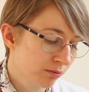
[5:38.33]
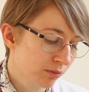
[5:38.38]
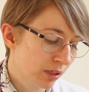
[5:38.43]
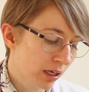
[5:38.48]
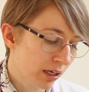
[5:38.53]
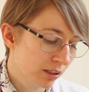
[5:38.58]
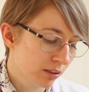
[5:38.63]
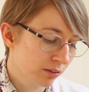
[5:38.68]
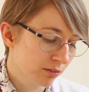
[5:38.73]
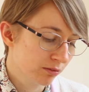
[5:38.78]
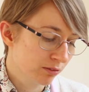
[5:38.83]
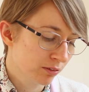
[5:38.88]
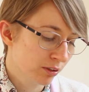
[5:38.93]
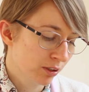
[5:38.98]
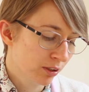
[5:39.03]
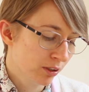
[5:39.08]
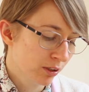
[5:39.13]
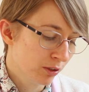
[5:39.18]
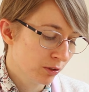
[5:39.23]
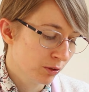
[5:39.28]

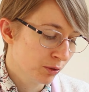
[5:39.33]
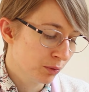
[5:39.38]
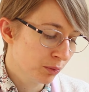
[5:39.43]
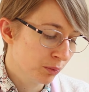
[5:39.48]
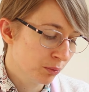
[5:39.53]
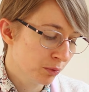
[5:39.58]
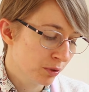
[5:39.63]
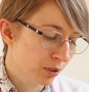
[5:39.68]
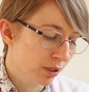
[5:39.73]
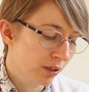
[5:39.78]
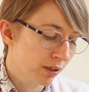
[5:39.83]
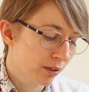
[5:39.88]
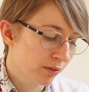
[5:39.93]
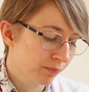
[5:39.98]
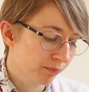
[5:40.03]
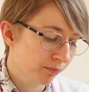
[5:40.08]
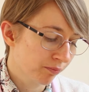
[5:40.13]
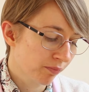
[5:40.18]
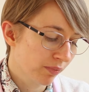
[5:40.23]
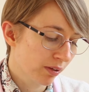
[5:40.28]
to
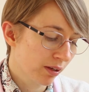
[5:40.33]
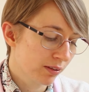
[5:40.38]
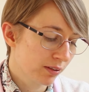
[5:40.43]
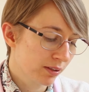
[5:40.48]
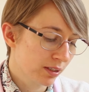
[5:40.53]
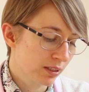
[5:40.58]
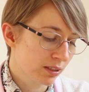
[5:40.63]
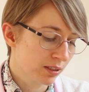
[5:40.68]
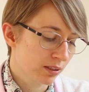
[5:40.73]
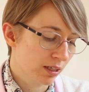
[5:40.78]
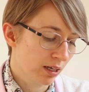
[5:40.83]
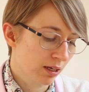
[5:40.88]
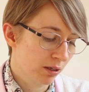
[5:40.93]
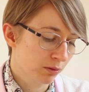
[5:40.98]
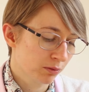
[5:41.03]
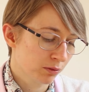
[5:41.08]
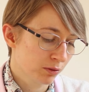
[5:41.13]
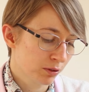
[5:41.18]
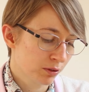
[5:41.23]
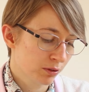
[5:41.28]
the
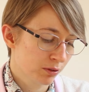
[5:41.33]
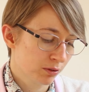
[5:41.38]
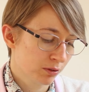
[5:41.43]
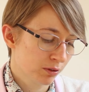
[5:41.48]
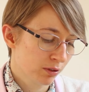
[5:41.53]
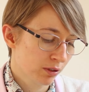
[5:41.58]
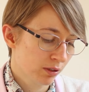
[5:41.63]
discount